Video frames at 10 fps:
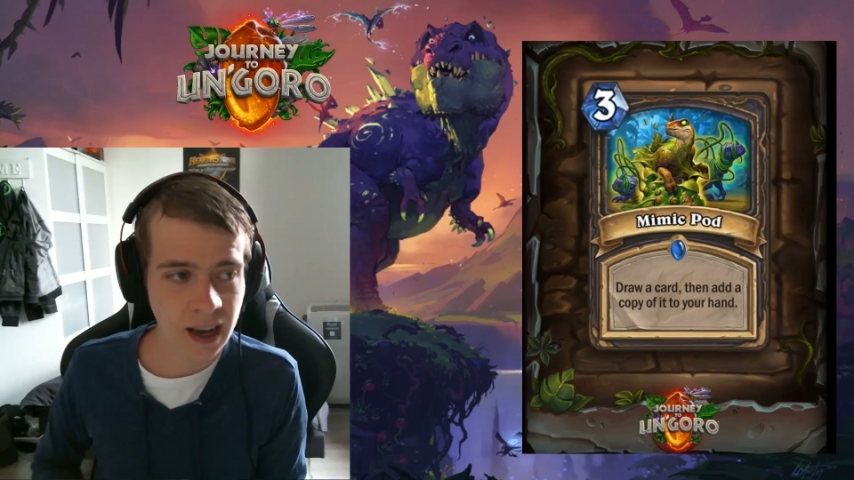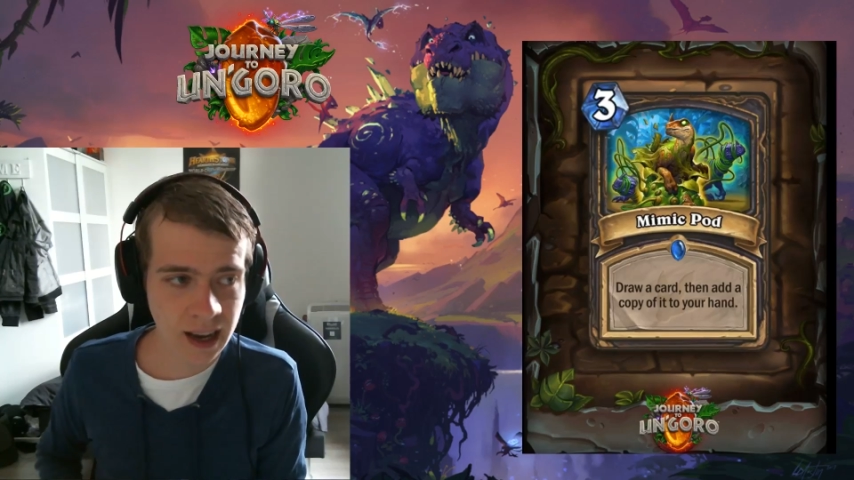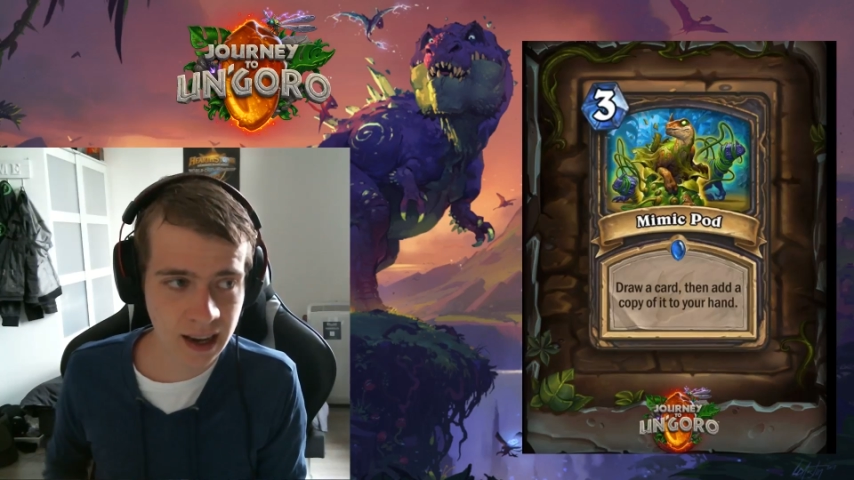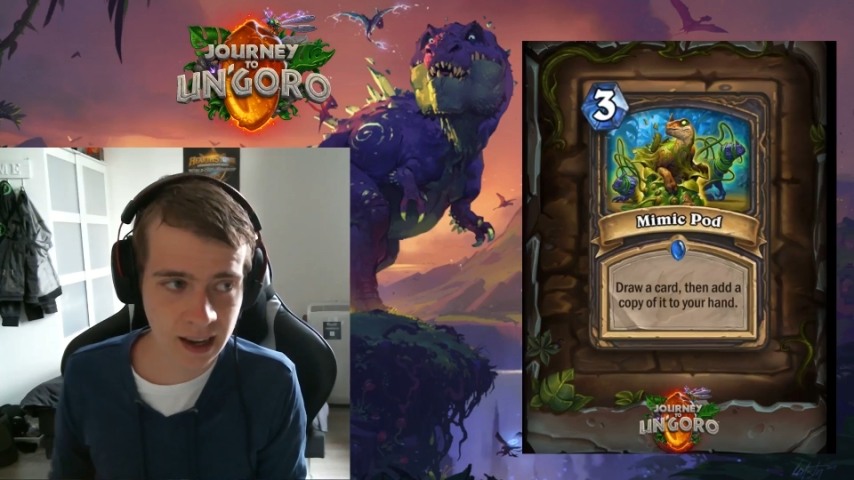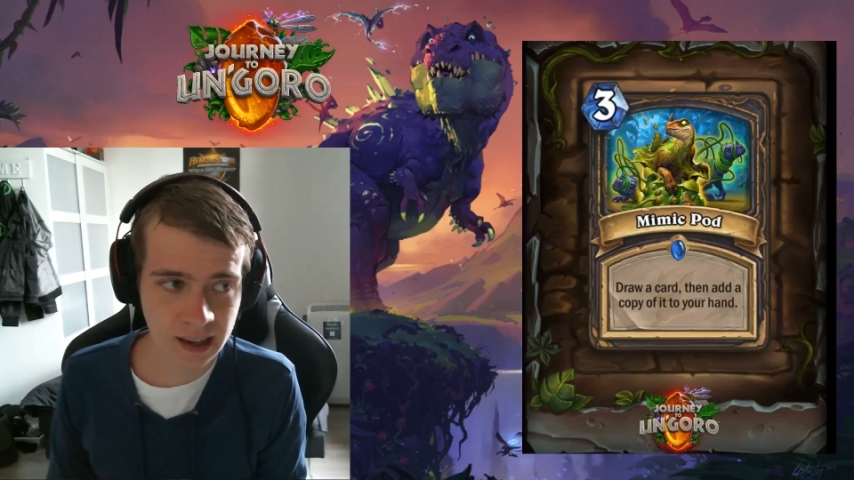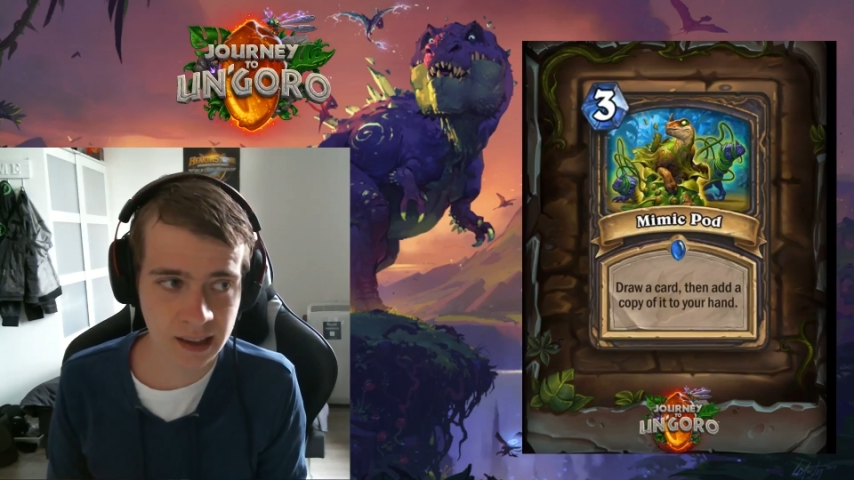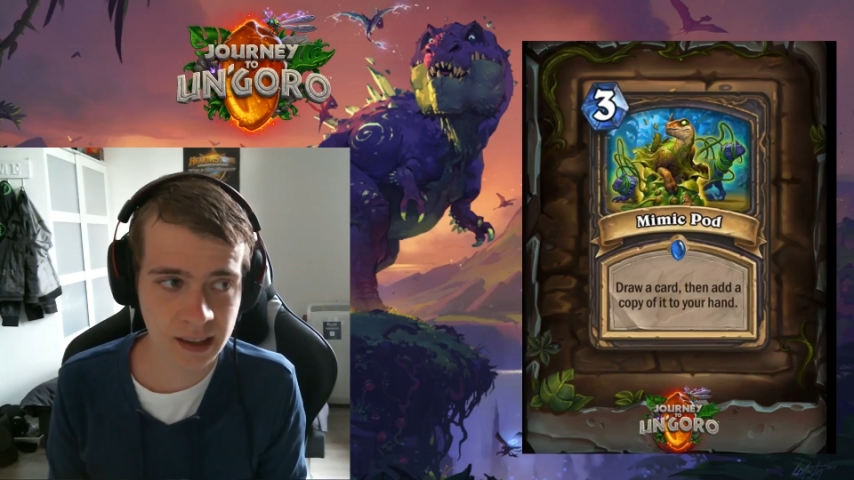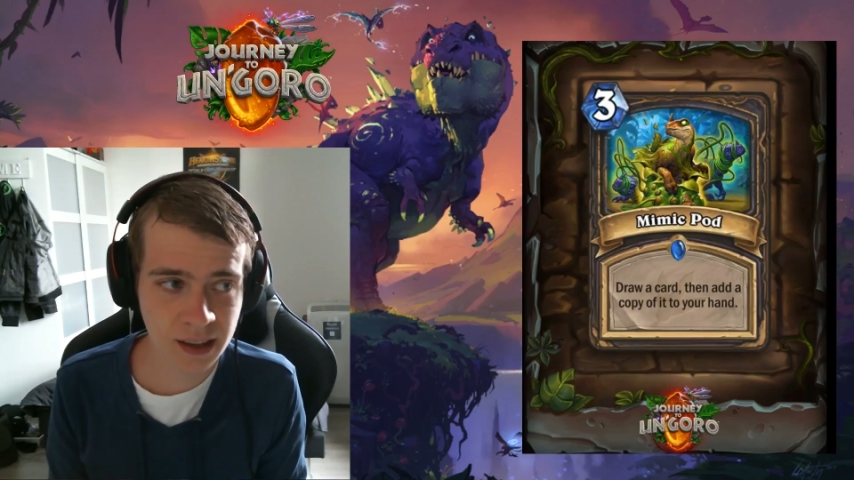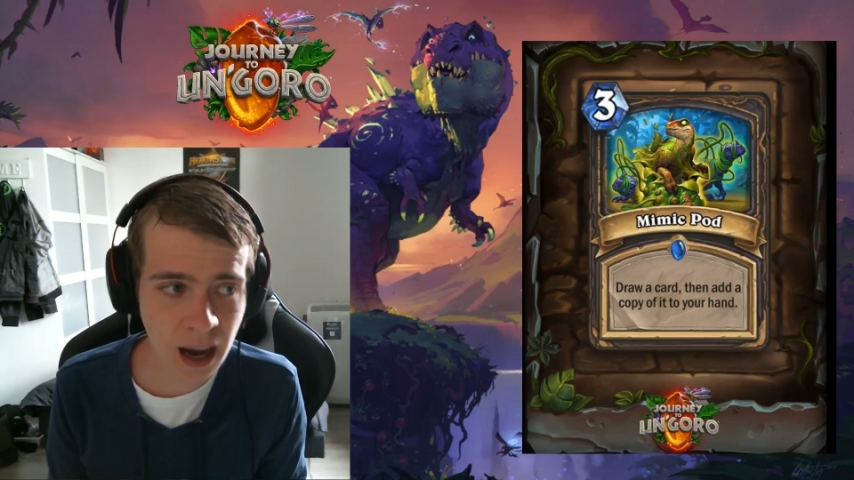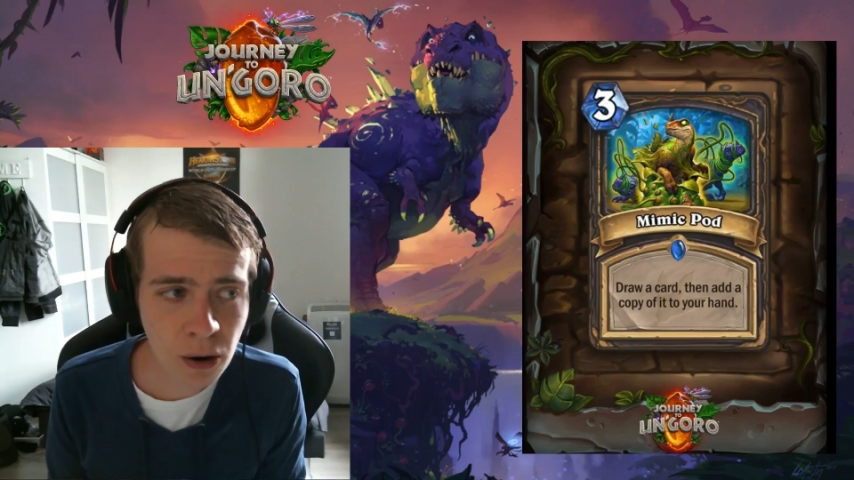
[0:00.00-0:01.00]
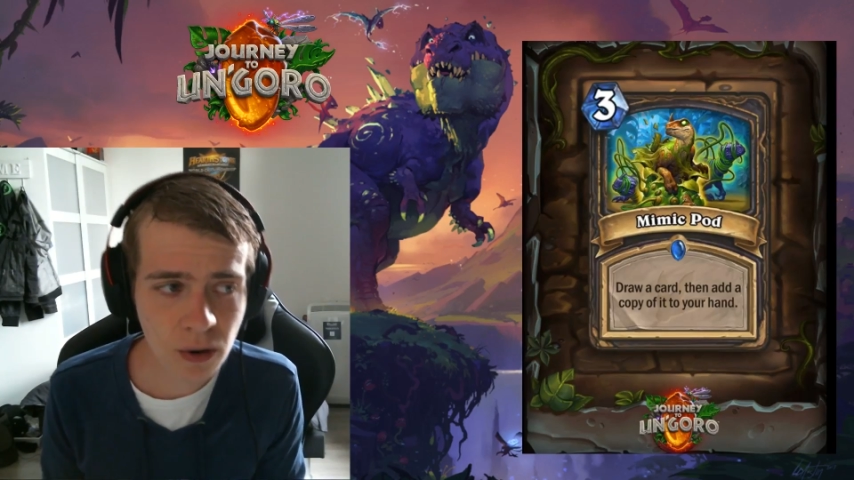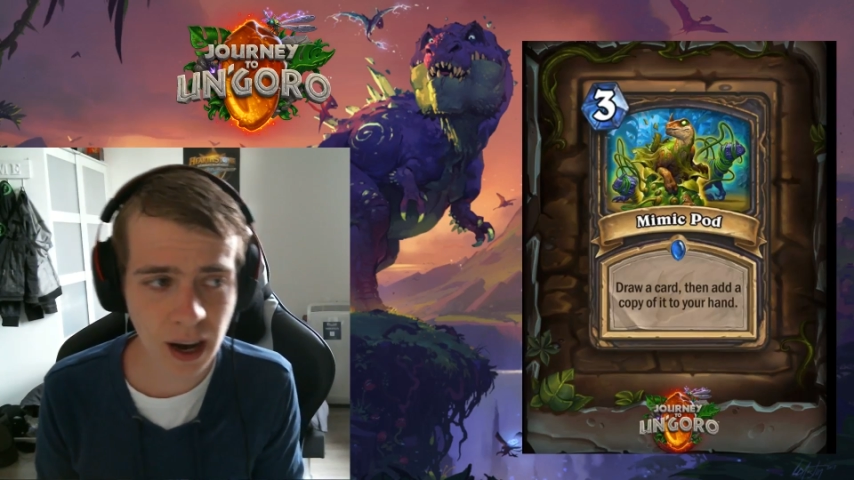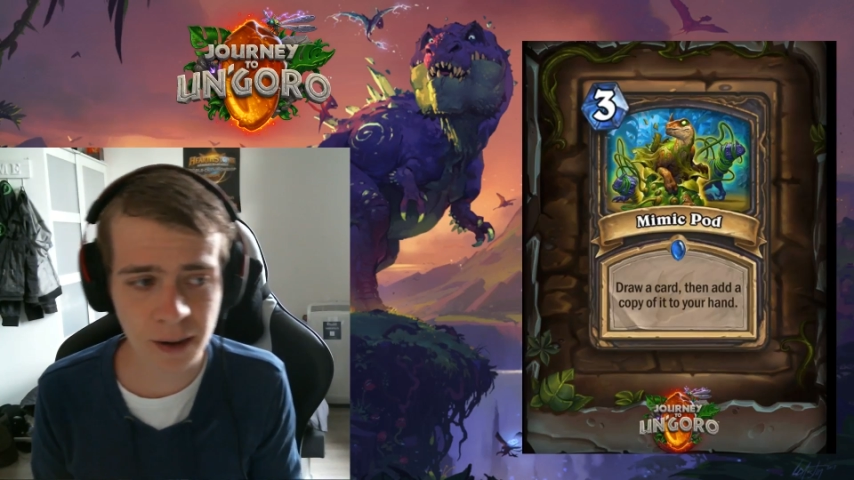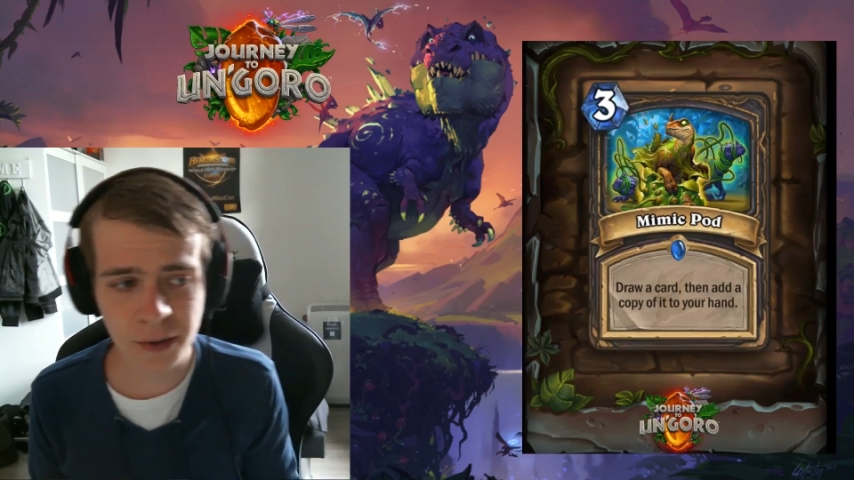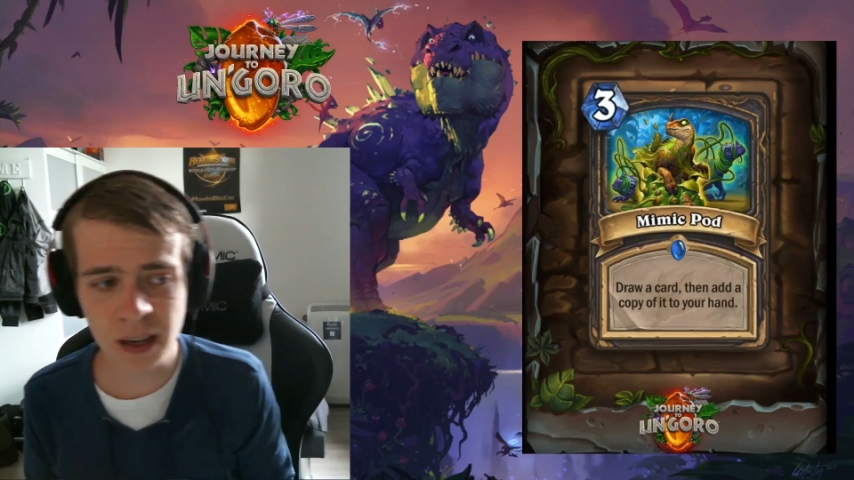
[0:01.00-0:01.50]
And now
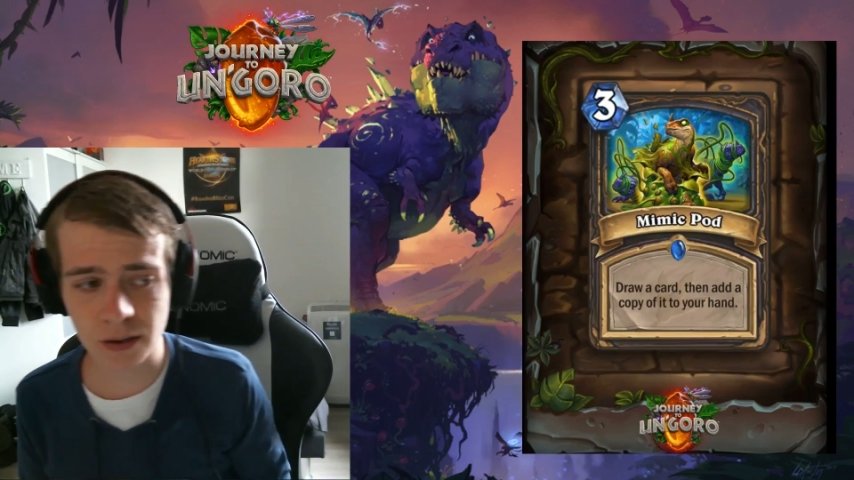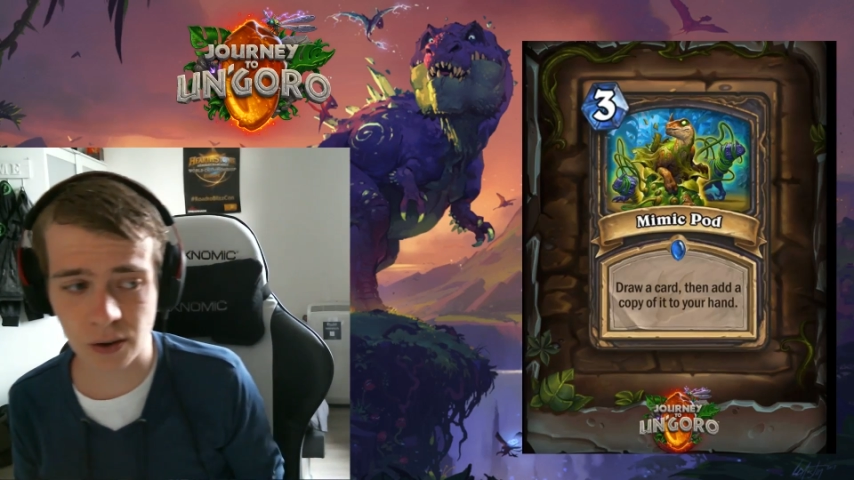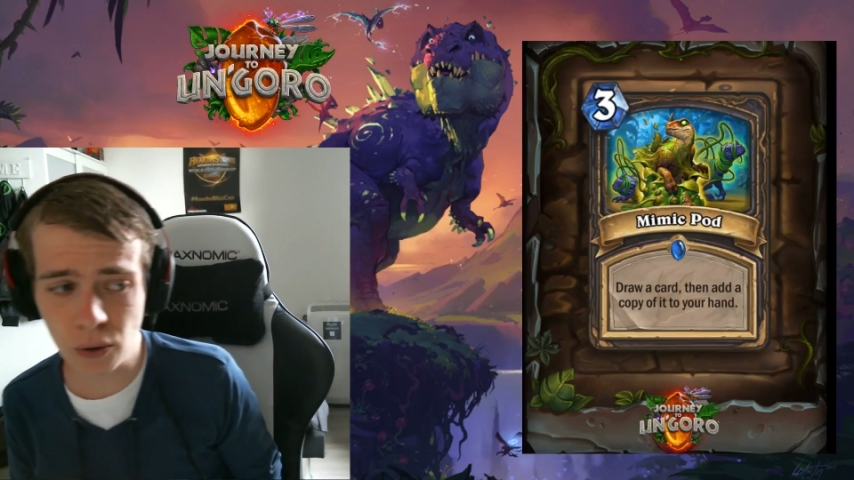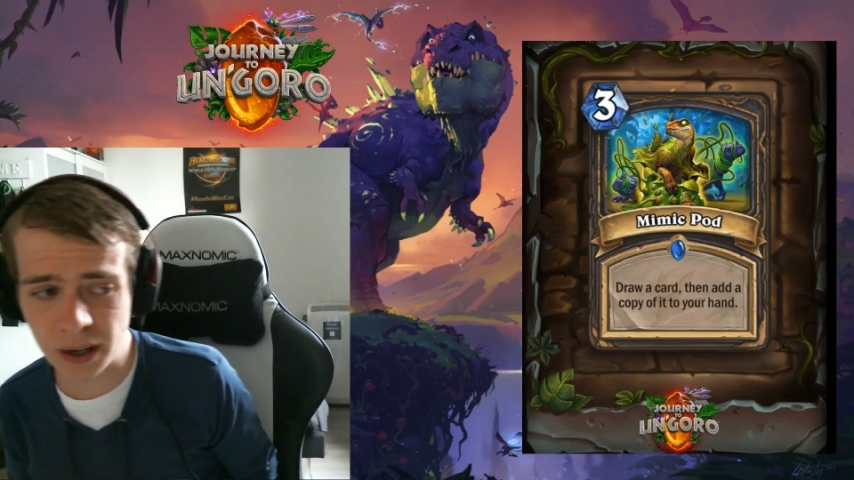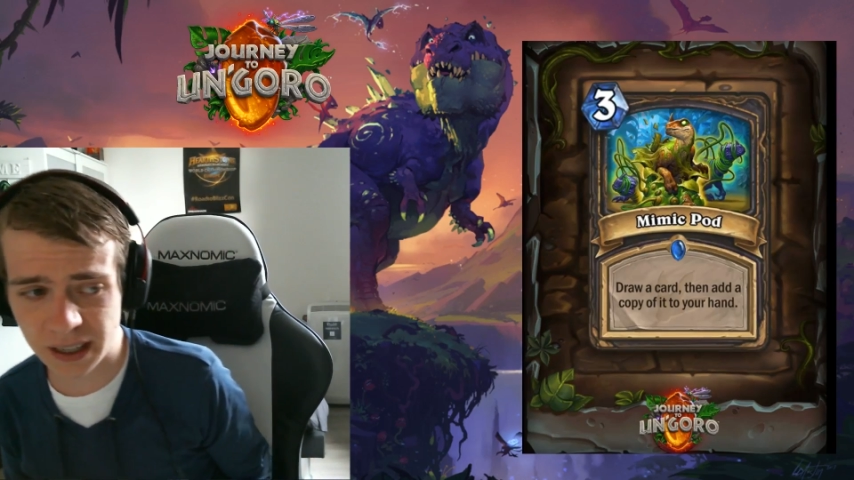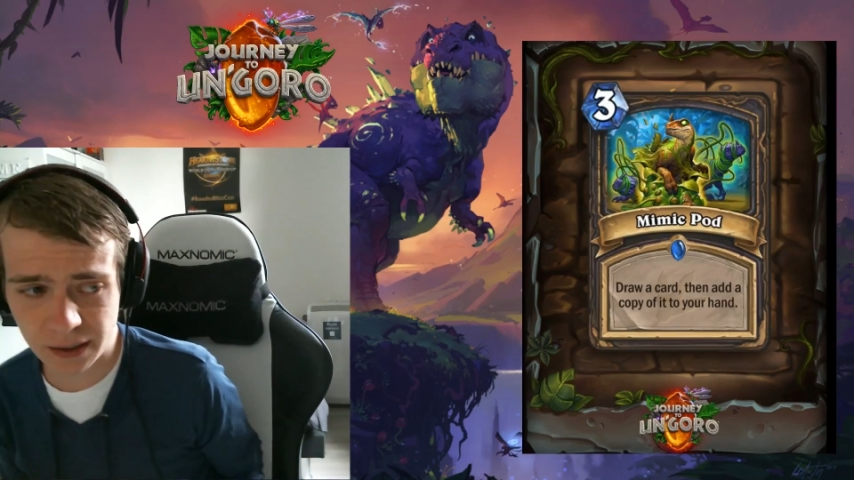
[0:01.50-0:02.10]
I think Rogue can